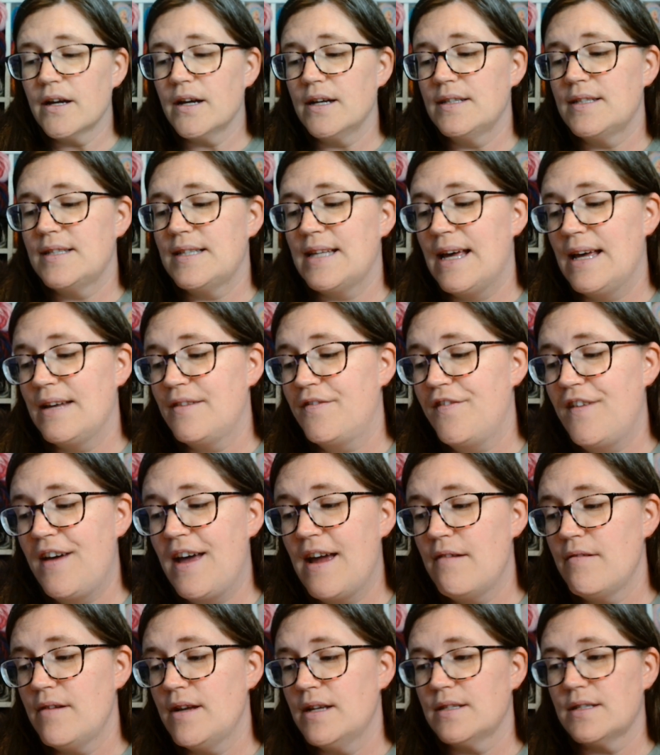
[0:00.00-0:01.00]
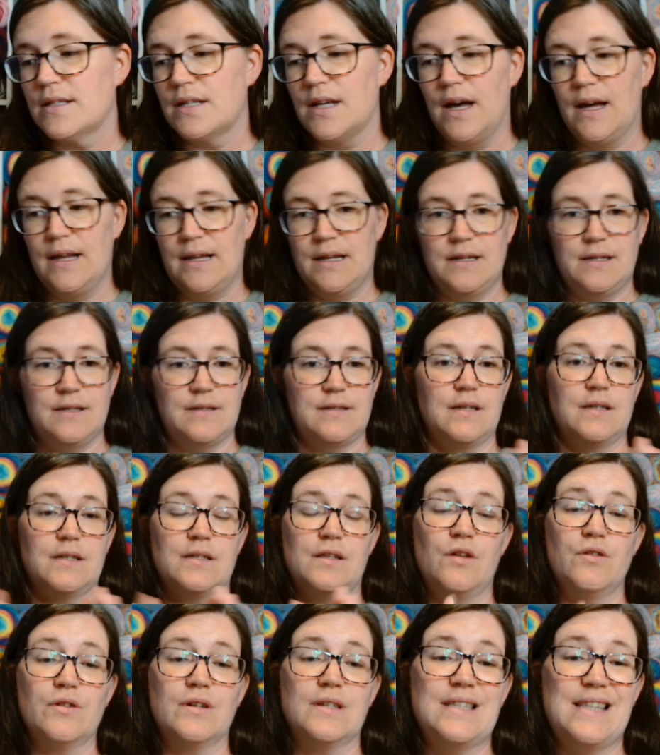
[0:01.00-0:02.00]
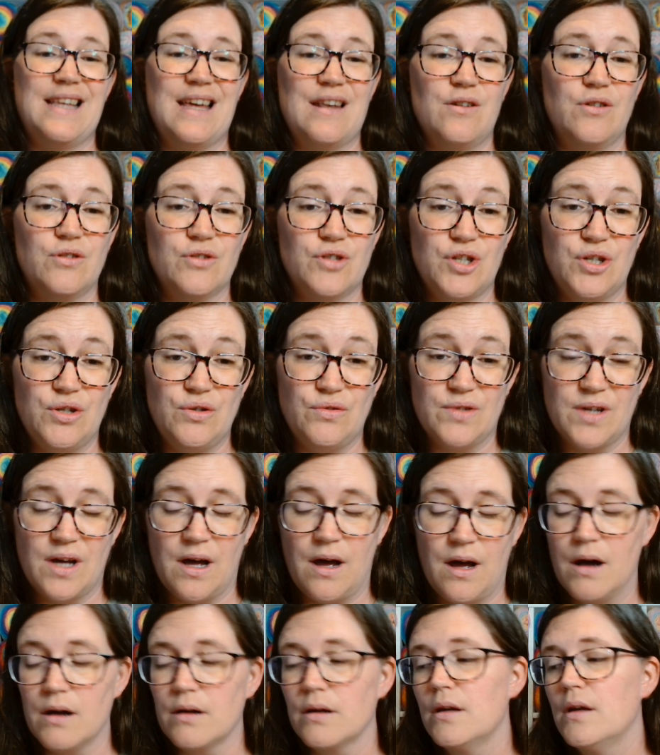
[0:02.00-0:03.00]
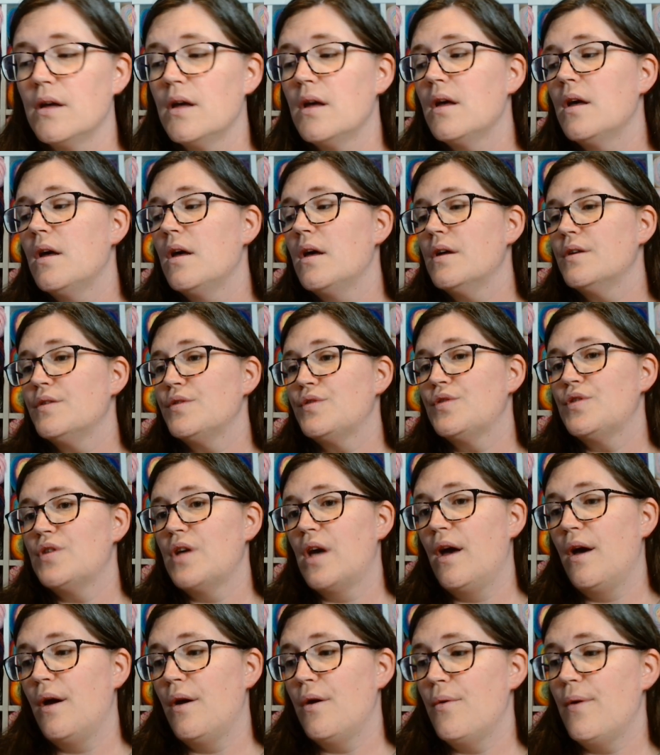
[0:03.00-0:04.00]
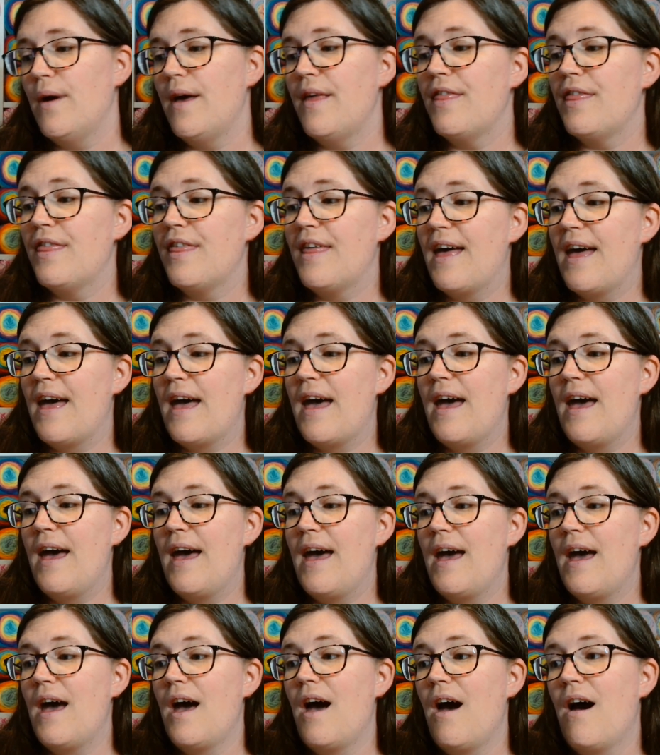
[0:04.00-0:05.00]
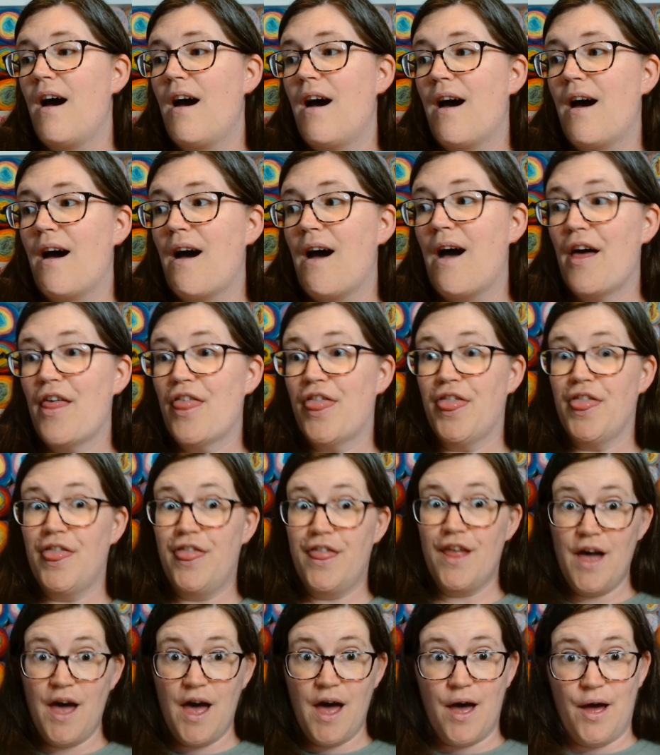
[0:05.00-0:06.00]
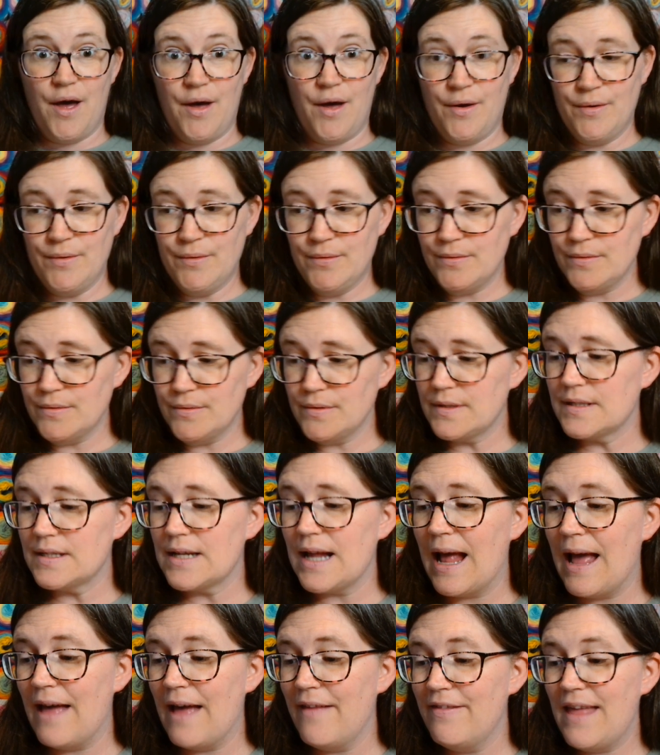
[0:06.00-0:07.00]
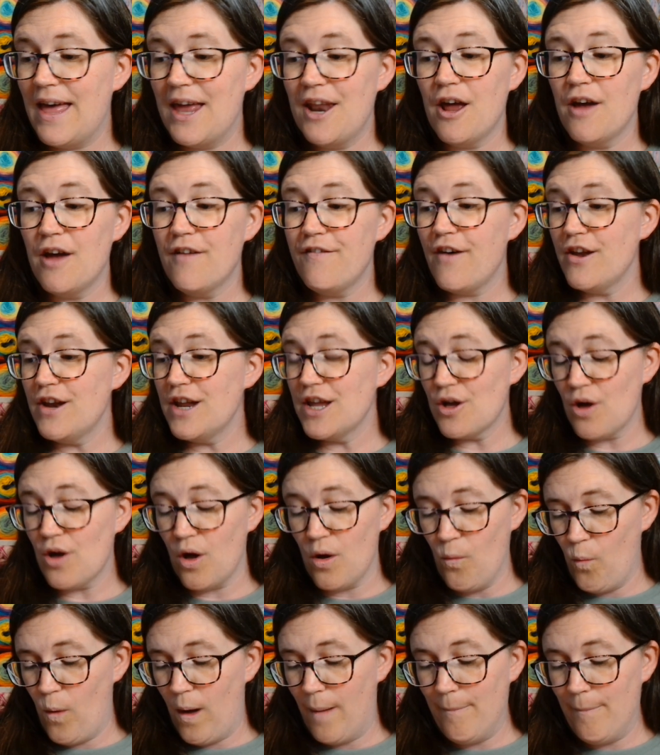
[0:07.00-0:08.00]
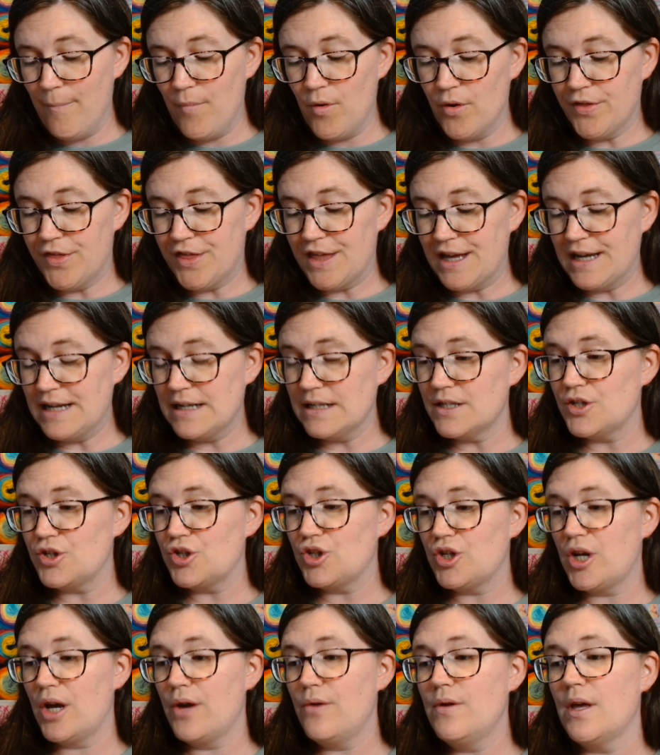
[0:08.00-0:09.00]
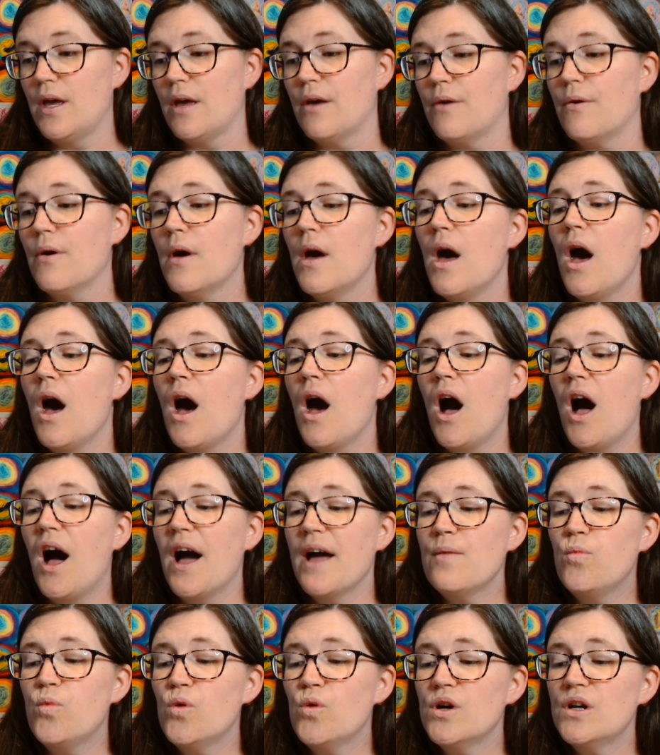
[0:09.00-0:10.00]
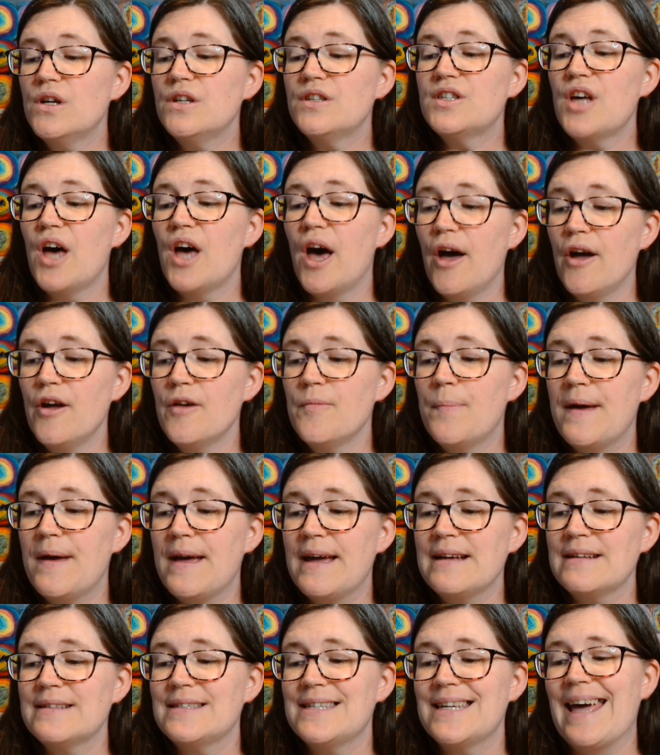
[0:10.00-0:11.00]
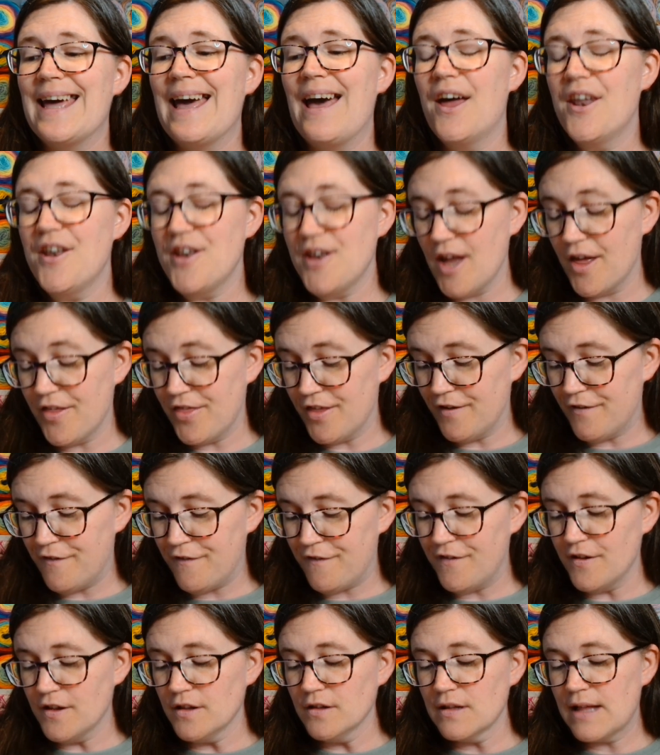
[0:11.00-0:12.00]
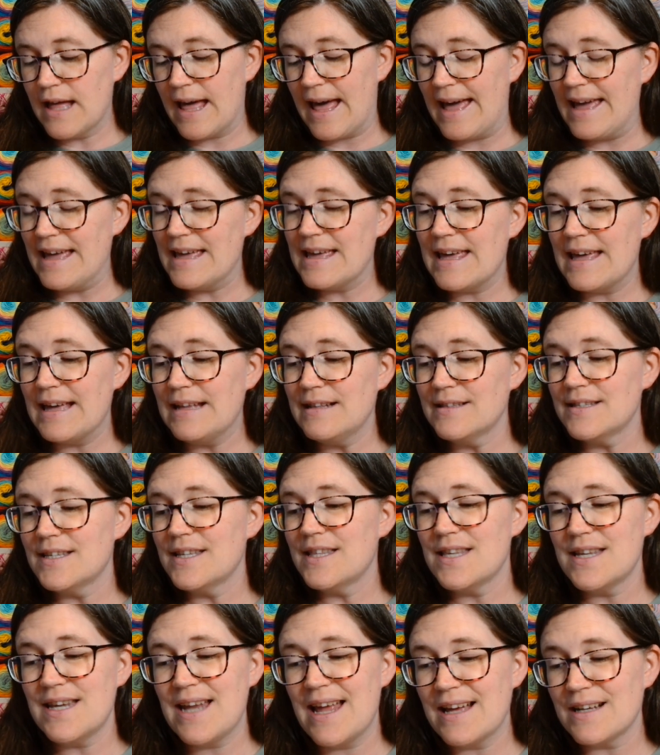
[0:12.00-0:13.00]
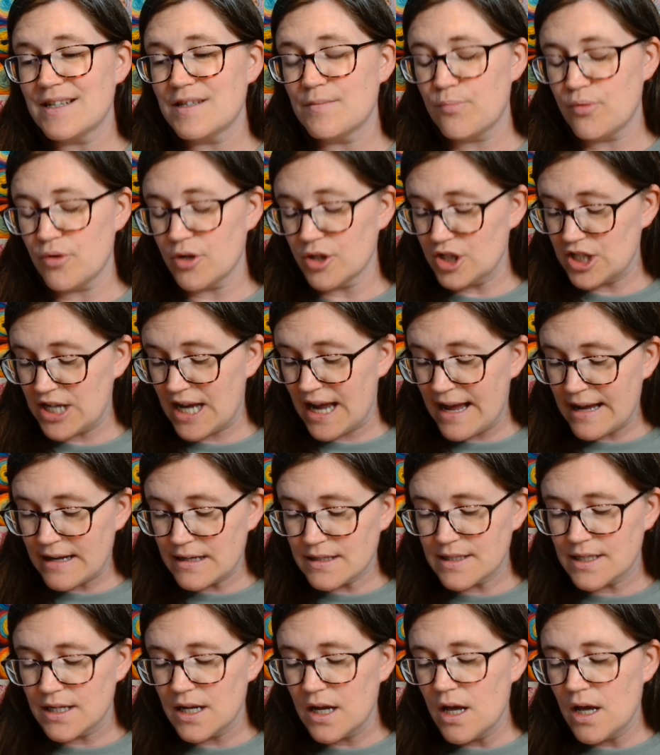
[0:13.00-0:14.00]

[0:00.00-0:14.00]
I said, various colours as long as they're not too dark. So there are those, and then I've only got one more thing to show you. I was hoping to get another full cake into the next project,